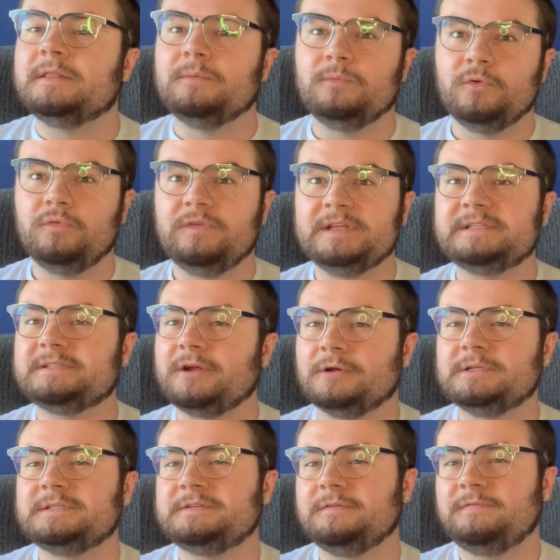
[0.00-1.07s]
the movie
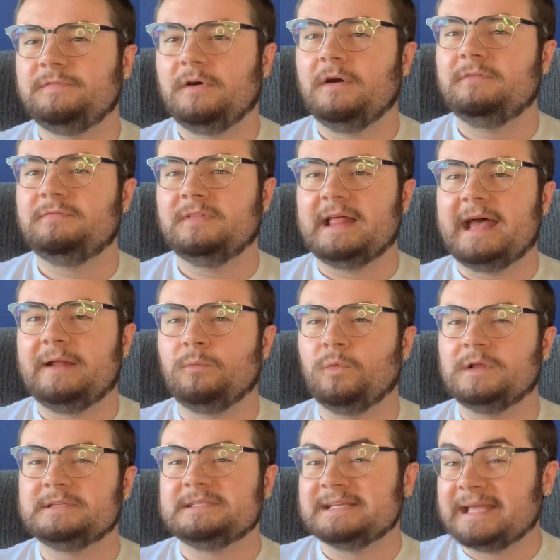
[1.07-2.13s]
starts to fall flat
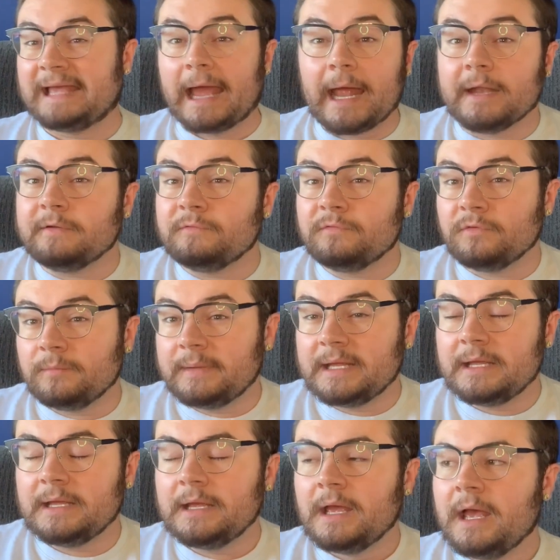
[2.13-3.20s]
once again for
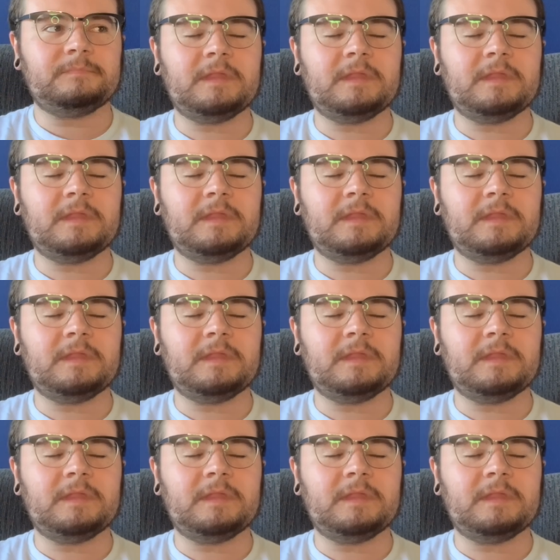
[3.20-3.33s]
me.